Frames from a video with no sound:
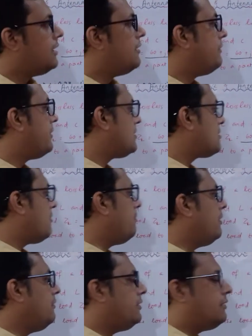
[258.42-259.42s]
first of
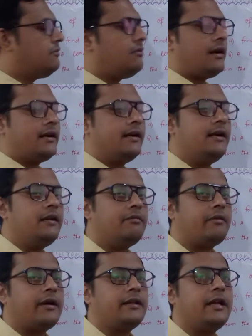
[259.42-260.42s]
all we have to
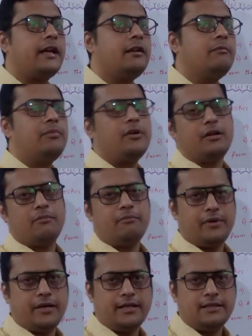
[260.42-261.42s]
identify the input
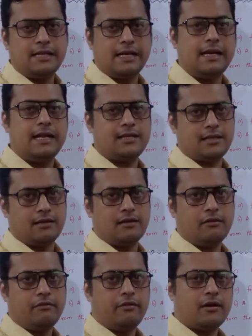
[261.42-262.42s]
impedance relation
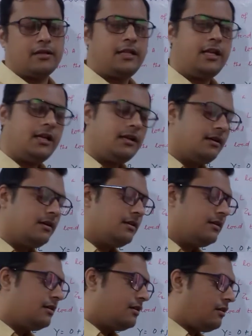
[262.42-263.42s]
for the
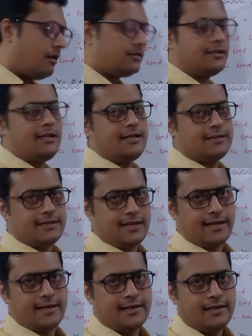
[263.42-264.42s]
lossless
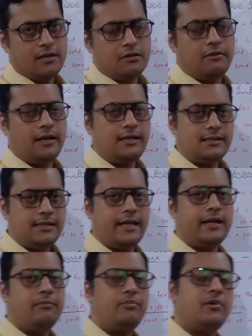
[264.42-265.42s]
line. Once the
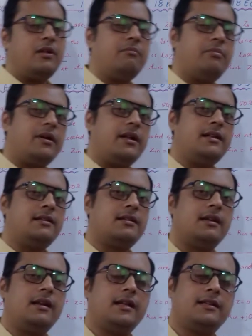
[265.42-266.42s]
input impedance
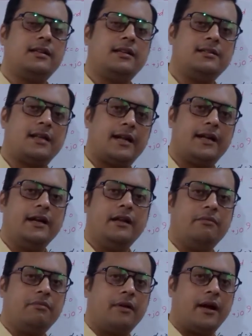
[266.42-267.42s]
relation is
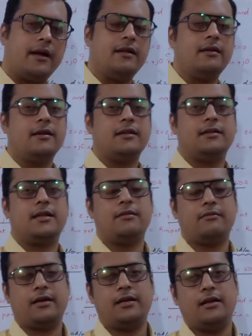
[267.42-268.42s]
identified, then
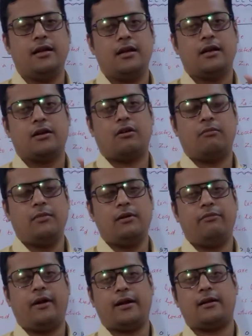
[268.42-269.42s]
one common
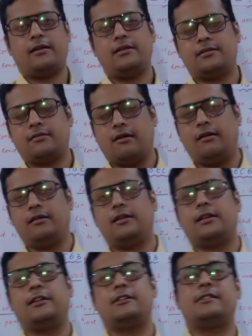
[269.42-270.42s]
factor is called, that
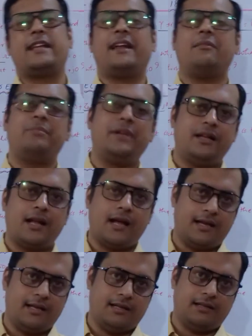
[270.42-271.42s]
is 10 beta
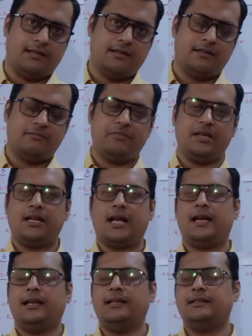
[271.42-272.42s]
L.
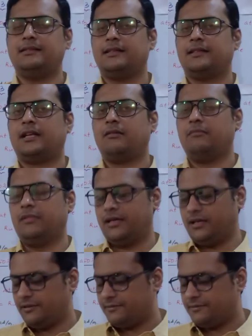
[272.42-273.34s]
Beta L is nothing but